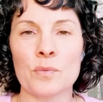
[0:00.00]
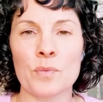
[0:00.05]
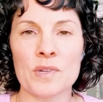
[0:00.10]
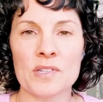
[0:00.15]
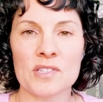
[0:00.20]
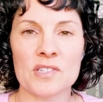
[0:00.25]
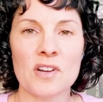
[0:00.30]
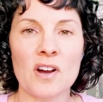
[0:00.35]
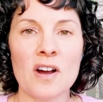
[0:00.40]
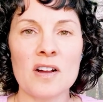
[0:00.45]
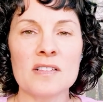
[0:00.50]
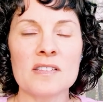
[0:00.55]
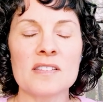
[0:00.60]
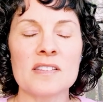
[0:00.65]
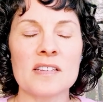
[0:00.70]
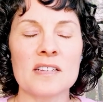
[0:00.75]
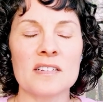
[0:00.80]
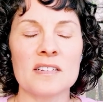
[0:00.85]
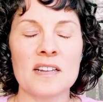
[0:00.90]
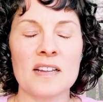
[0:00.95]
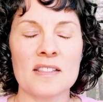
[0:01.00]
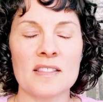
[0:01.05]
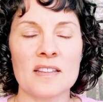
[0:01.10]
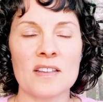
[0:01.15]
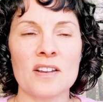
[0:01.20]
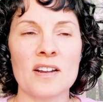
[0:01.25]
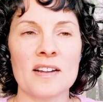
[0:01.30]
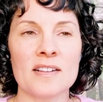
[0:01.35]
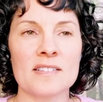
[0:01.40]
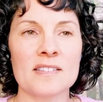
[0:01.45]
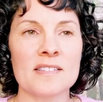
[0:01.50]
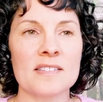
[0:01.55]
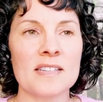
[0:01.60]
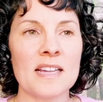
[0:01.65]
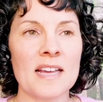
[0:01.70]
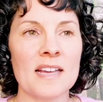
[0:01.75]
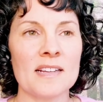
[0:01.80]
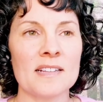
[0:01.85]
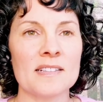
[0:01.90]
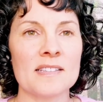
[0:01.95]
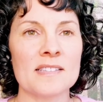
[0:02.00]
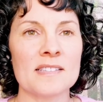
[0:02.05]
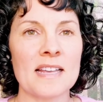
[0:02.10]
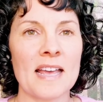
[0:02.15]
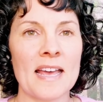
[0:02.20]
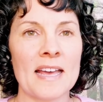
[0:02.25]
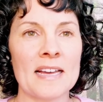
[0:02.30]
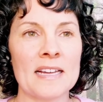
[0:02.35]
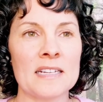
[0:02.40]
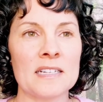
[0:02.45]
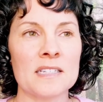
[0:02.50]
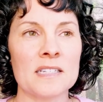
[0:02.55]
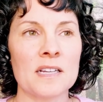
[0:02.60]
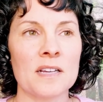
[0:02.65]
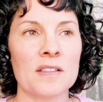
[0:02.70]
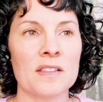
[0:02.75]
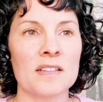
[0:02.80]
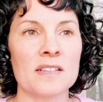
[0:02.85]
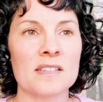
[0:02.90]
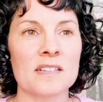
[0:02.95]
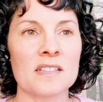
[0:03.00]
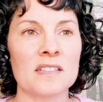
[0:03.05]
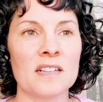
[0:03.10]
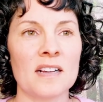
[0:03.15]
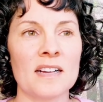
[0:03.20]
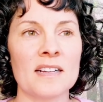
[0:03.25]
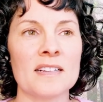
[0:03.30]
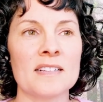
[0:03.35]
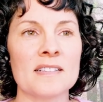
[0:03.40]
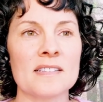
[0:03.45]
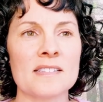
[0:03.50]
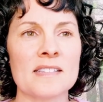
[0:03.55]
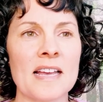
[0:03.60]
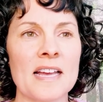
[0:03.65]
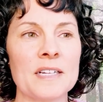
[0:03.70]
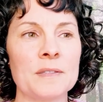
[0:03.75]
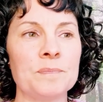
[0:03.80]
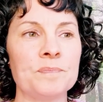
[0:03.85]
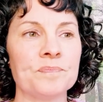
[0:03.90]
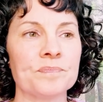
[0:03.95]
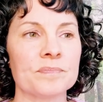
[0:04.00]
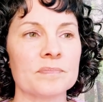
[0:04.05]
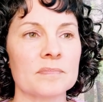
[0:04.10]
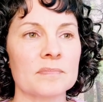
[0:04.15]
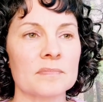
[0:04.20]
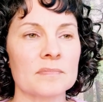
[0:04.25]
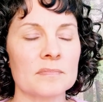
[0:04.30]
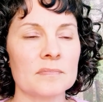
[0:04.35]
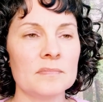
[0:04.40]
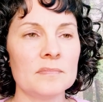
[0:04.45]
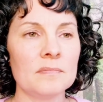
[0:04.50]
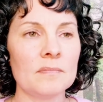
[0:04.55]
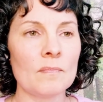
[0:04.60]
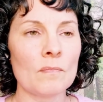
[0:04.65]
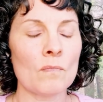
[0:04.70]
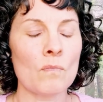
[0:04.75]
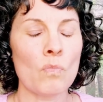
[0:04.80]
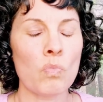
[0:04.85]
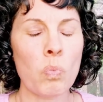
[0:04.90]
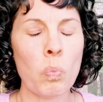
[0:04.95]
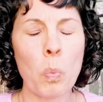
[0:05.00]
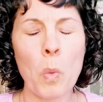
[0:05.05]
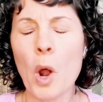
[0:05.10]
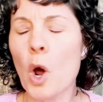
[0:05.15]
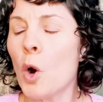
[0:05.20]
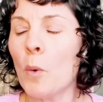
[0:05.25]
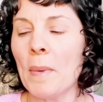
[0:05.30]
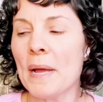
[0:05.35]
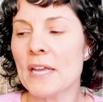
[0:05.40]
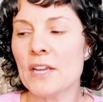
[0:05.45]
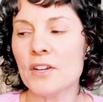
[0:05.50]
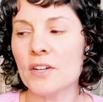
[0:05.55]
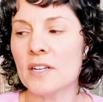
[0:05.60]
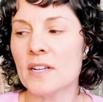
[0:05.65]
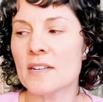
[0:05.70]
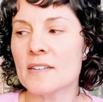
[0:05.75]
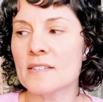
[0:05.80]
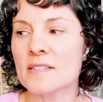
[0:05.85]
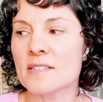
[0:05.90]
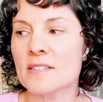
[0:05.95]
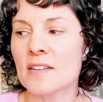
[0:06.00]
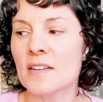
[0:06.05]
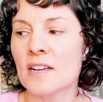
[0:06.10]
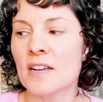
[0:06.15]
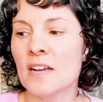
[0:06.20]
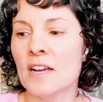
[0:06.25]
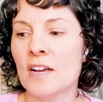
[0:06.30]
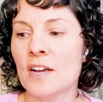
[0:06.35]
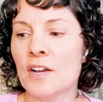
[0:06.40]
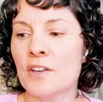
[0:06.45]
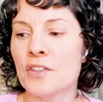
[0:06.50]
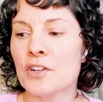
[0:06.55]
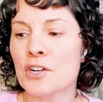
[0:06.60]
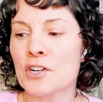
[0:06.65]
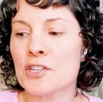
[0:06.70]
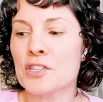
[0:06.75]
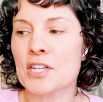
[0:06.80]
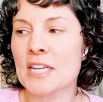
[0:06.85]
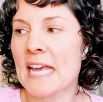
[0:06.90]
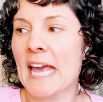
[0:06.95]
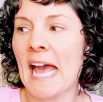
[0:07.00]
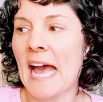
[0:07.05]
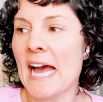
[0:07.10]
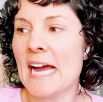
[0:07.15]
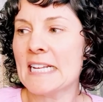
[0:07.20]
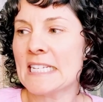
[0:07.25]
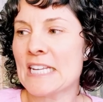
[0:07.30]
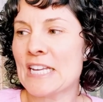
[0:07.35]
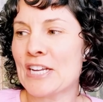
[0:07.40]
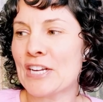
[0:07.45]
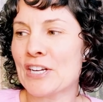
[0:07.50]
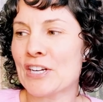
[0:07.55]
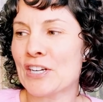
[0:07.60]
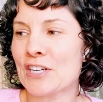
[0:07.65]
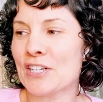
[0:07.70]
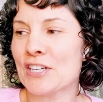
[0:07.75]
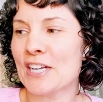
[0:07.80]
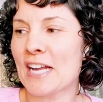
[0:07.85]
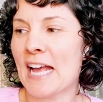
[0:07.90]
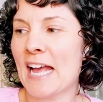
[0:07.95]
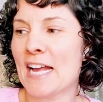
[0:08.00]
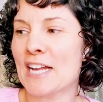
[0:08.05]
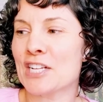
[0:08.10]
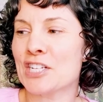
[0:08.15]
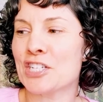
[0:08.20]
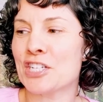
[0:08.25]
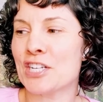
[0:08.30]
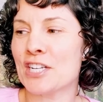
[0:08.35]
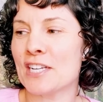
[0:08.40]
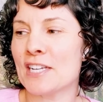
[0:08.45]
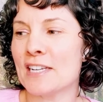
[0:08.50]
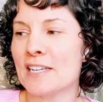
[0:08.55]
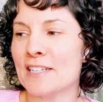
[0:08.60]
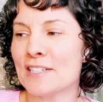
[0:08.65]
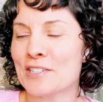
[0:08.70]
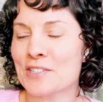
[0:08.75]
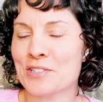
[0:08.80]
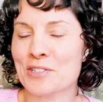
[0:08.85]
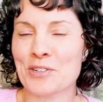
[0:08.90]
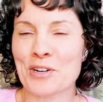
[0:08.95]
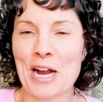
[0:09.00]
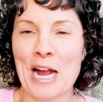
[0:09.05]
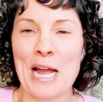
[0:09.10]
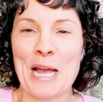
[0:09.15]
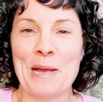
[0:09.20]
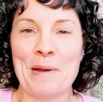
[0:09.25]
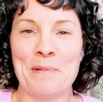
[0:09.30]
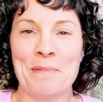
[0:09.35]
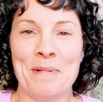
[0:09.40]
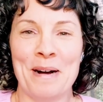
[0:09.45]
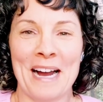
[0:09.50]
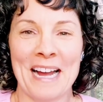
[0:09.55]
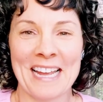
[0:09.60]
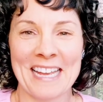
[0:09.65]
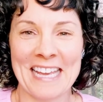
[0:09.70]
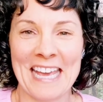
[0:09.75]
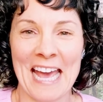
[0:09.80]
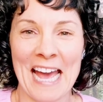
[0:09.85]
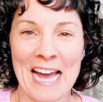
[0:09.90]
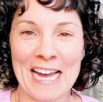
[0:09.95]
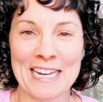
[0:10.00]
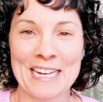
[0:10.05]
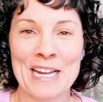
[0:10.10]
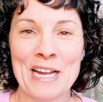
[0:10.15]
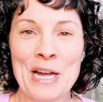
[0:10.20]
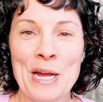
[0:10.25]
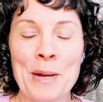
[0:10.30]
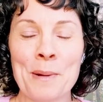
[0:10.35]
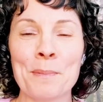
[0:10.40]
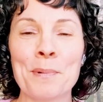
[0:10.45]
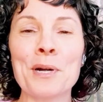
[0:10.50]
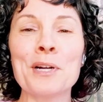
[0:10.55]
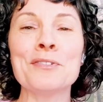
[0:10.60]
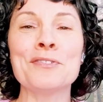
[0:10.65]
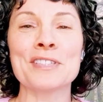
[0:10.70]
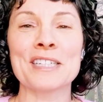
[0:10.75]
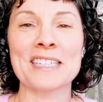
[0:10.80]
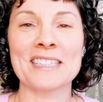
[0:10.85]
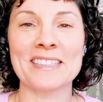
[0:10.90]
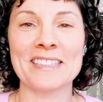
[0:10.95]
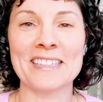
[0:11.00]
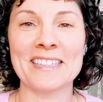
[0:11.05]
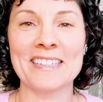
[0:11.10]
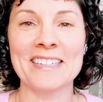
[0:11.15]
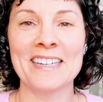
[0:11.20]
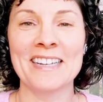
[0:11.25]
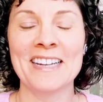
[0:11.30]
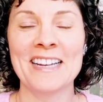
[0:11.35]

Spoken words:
Wisconsin in the United States, and this client said, "Oh my goodness, there is a cat here." And she described my cat perfectly.